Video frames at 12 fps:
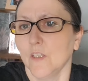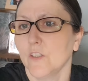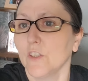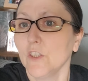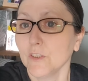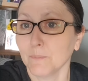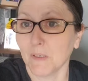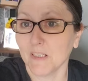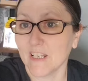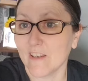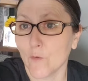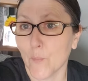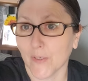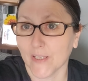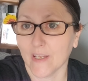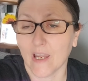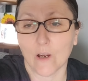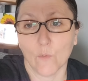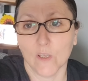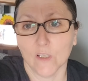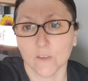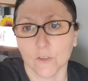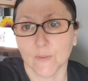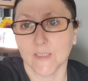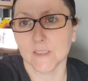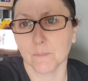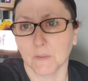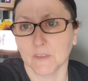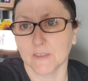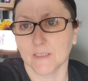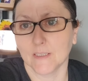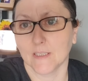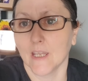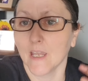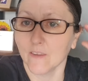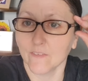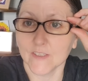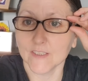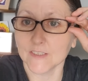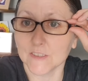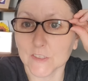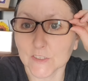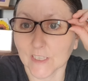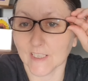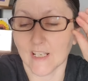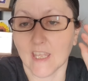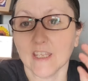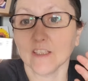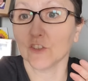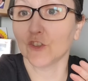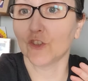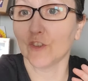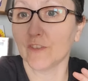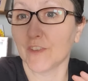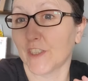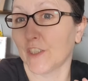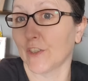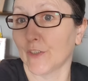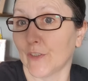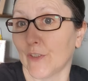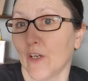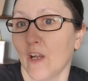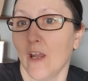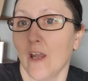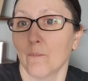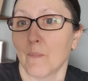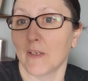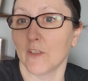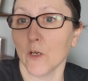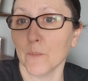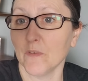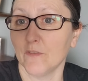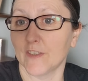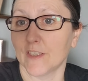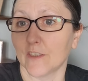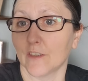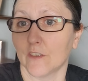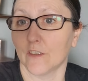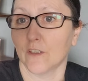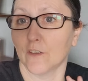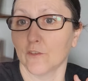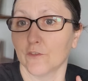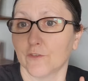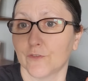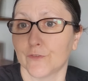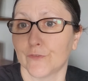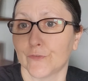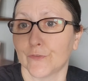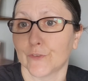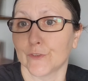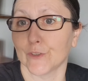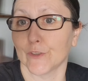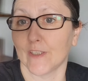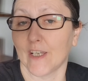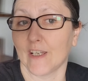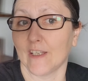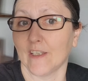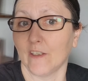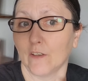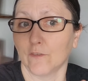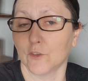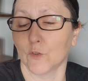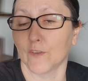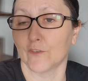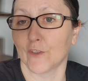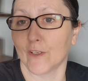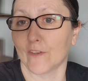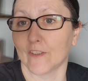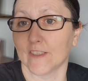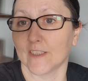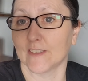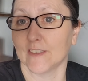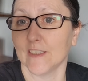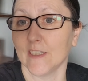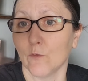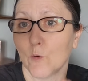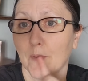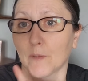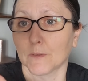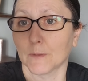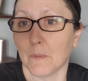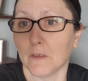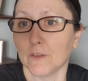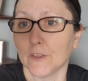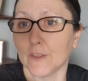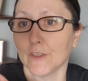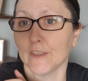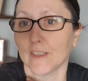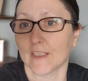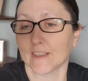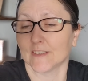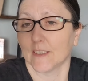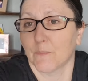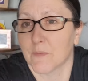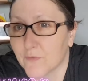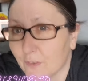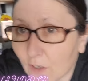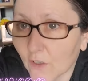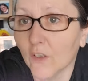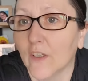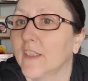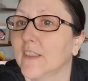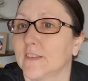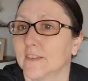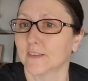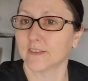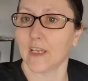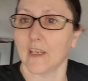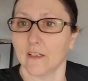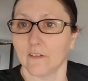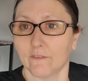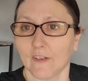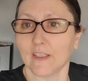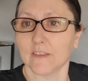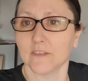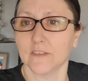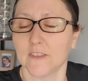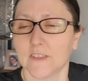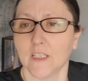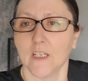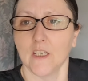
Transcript: Good morning everybody, how are we all doing? It's Monday. This is just an extra video. My normal video that I have doing throughout the day today will be up tomorrow. Like I said before, it's a day in advance.